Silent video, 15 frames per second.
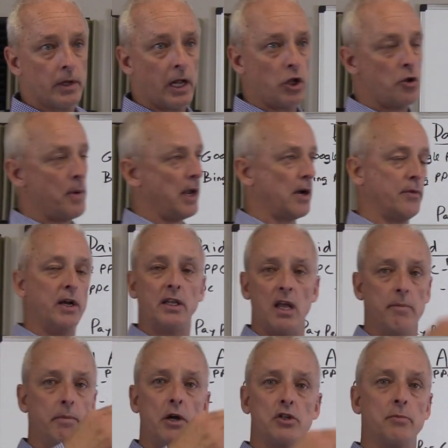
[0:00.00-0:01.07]
And you may never hit
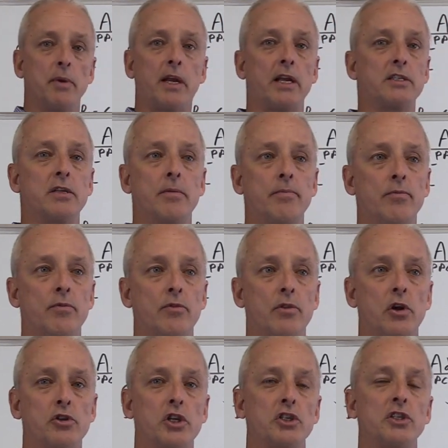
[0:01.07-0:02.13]
that budget because
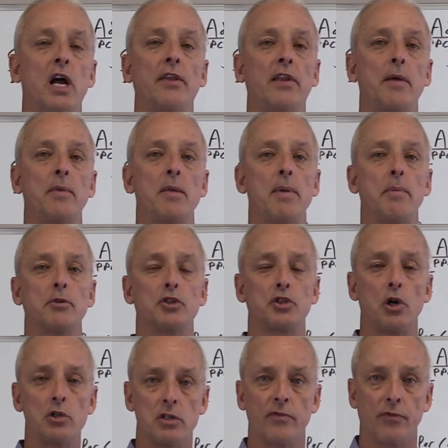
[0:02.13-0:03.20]
there's just not that many people
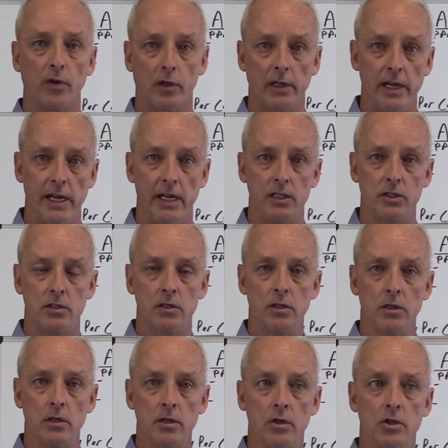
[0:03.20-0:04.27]
searching for leads,
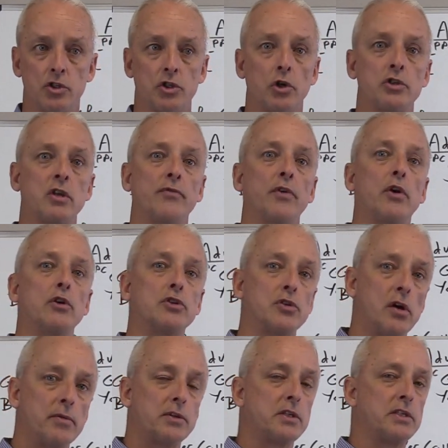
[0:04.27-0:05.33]
searching for your
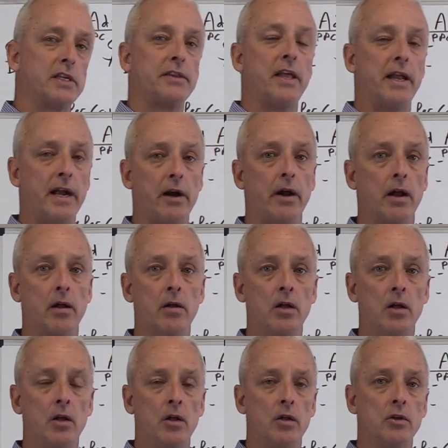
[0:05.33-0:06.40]
services in that area.
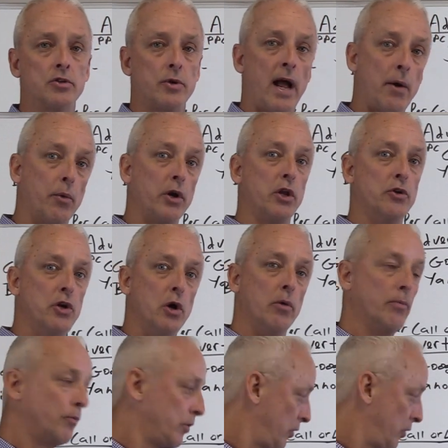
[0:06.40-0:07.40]
So what do you do?